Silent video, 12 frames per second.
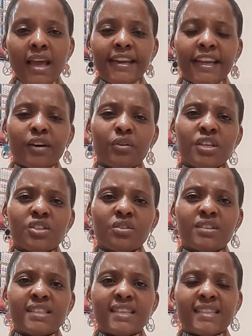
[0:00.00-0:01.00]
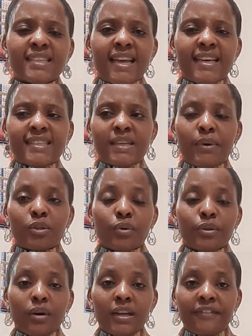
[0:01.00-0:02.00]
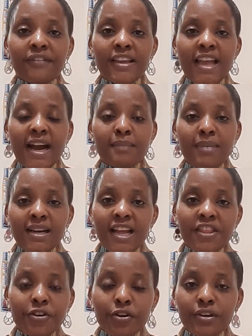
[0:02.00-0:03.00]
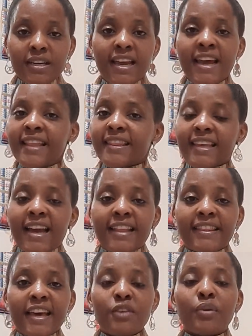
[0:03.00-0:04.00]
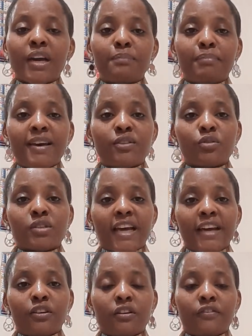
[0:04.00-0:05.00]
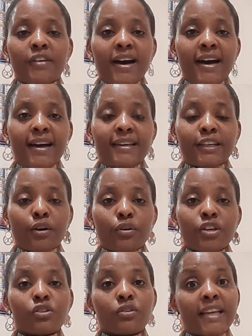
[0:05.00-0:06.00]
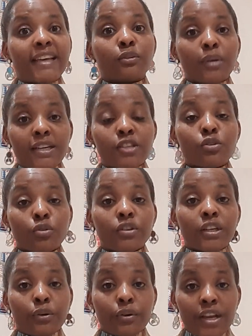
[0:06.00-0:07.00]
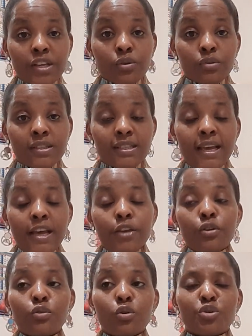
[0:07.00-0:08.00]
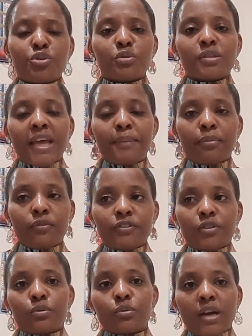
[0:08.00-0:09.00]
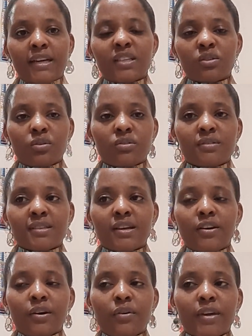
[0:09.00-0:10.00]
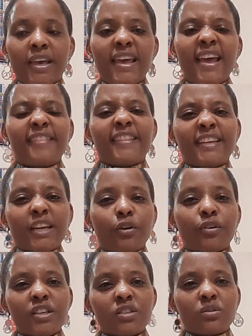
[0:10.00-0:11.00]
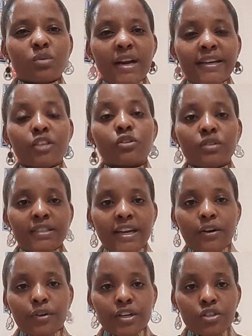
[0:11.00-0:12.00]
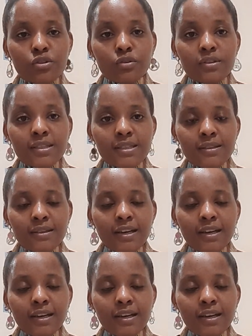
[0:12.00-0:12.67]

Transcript: decoration series, like sawa tu wenye wanafanyanga marathon, yeah, there you can buy those kind of decoration, like traditional decorations, you know, those type of traditions, okay, then tradition decorations.